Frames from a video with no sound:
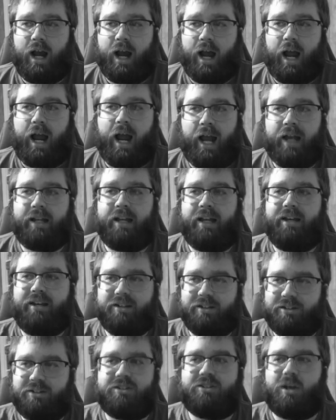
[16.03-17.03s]
I
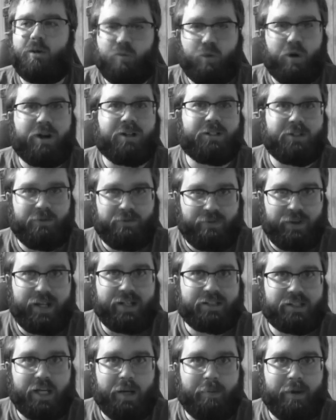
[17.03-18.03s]
need somewhere to
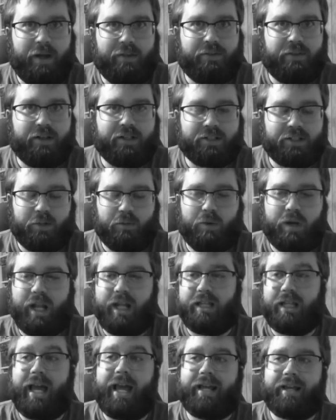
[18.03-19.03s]
vent about this. And what I
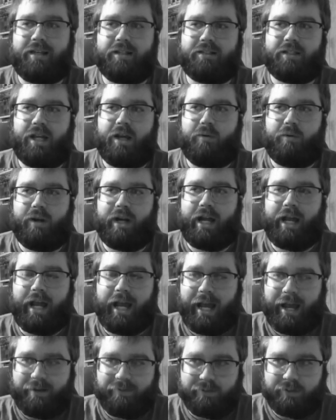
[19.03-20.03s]
like is that when I
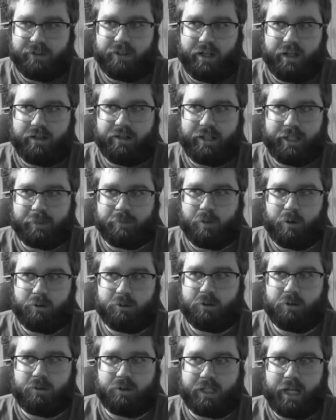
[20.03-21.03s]
have done these
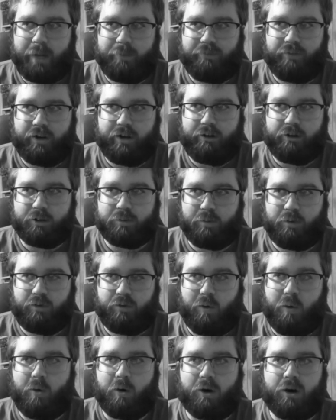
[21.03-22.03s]
personal type videos
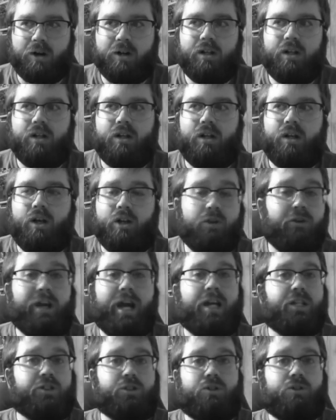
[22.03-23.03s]
before, you
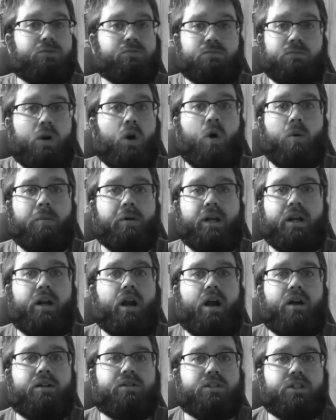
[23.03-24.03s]
guys are open and
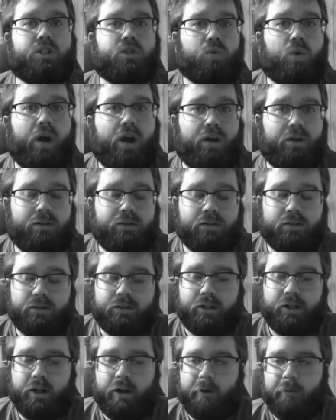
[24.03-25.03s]
honest as well,
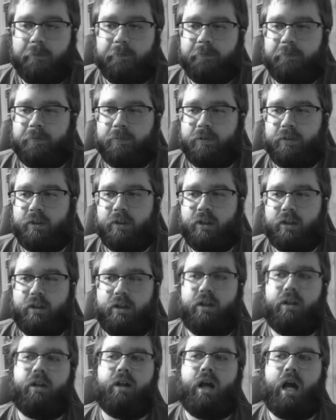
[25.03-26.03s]
you know?
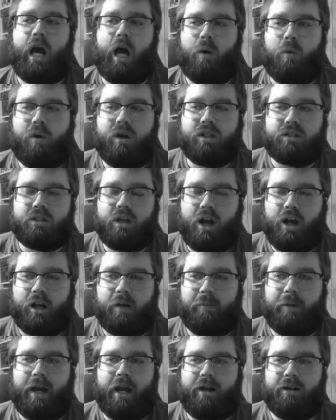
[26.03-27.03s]
I want to talk
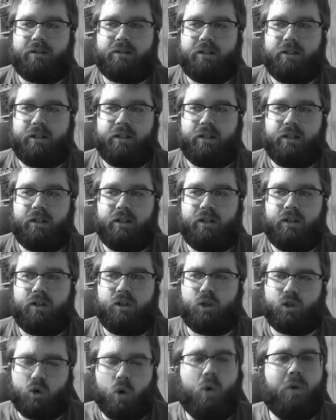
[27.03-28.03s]
about
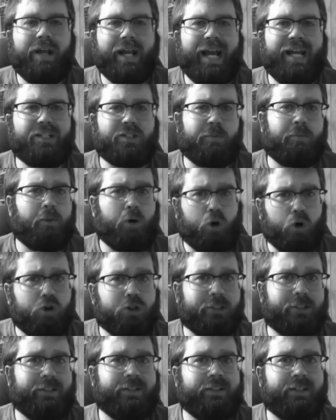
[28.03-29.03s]
growing as a
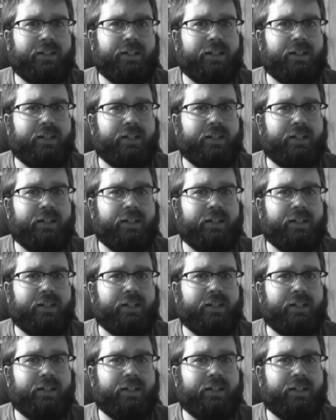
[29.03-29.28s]
person.